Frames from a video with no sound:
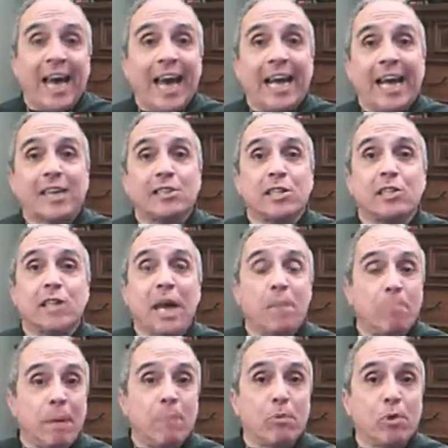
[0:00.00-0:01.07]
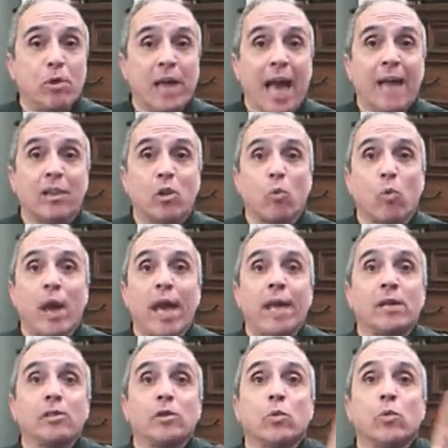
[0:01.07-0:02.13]
I guess the same people who count the
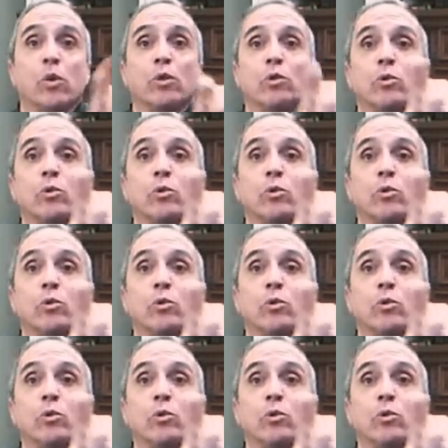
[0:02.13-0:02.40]
whales